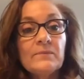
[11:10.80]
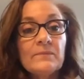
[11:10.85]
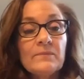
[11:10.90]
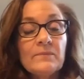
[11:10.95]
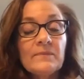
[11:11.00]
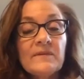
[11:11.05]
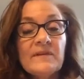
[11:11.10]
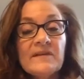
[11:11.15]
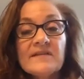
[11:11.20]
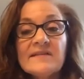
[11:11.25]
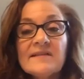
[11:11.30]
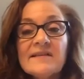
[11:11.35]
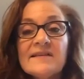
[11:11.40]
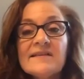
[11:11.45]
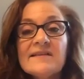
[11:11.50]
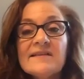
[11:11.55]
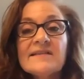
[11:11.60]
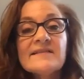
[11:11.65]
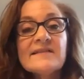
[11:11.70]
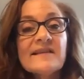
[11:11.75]
This
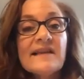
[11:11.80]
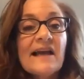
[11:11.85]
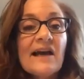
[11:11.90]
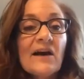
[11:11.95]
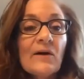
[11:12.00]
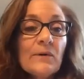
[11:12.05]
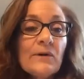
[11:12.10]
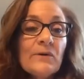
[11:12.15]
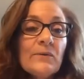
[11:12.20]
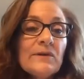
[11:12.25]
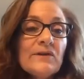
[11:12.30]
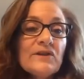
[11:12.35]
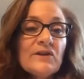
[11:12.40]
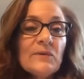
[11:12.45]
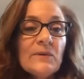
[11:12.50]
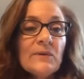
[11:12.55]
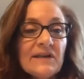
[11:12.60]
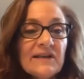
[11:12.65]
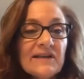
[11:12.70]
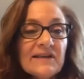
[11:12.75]
is how we would do
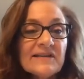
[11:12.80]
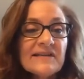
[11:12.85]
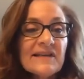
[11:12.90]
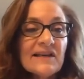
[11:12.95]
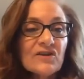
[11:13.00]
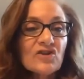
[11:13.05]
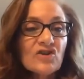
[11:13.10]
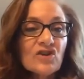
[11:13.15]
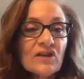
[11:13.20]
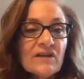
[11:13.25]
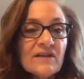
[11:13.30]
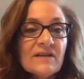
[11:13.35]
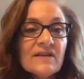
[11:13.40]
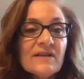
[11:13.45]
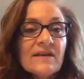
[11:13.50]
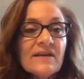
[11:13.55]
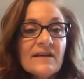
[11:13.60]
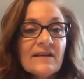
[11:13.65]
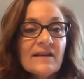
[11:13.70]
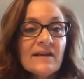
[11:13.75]
it in a session.
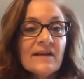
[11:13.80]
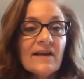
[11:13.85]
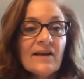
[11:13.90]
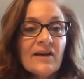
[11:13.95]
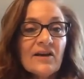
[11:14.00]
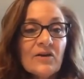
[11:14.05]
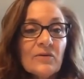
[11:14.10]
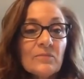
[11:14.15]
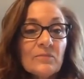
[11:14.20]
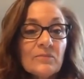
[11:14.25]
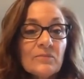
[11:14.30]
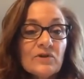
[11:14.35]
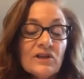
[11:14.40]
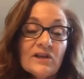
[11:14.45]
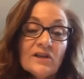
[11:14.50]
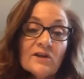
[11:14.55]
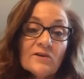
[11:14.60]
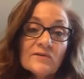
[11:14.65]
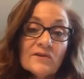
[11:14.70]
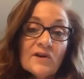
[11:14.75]
She
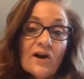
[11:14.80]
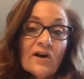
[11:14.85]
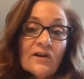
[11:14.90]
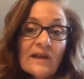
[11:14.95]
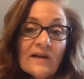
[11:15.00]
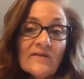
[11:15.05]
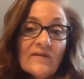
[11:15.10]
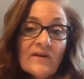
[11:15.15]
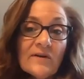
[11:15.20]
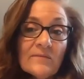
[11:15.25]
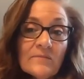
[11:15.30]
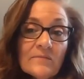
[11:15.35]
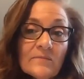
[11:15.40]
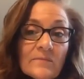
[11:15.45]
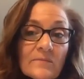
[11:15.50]
knows all of them.